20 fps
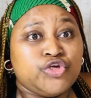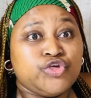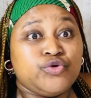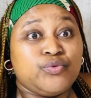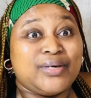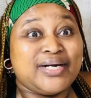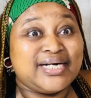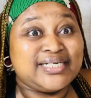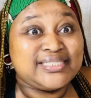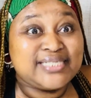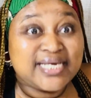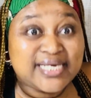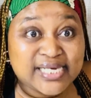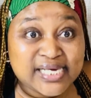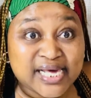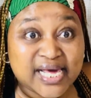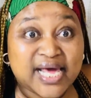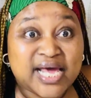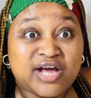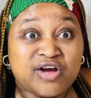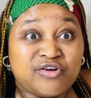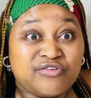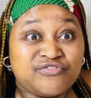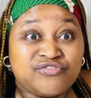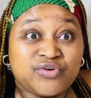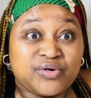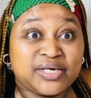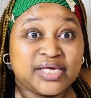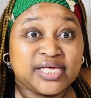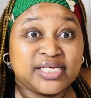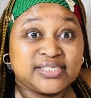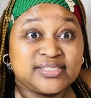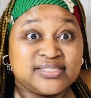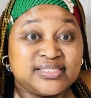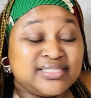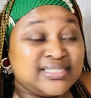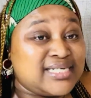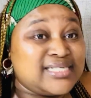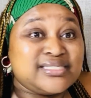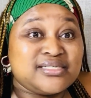You want to take care of your guests.
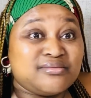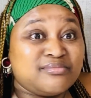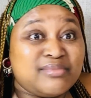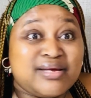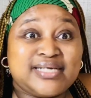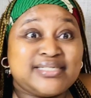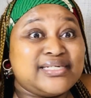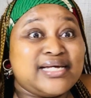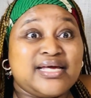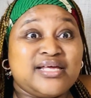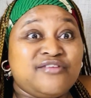It doesn't matter